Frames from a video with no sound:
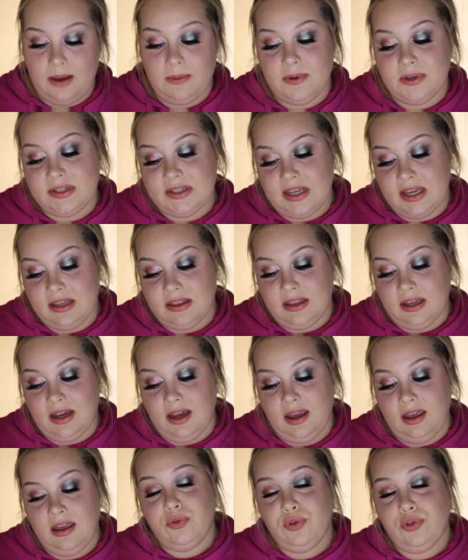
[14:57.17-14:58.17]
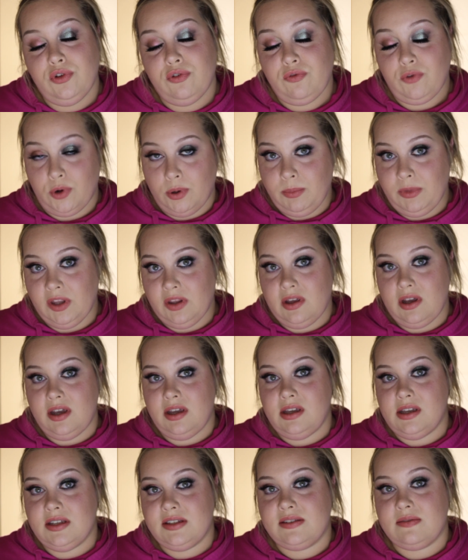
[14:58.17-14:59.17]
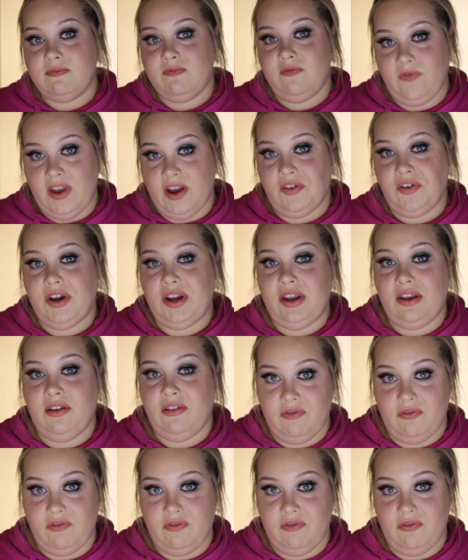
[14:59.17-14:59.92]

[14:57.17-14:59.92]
I will say that the formula is very,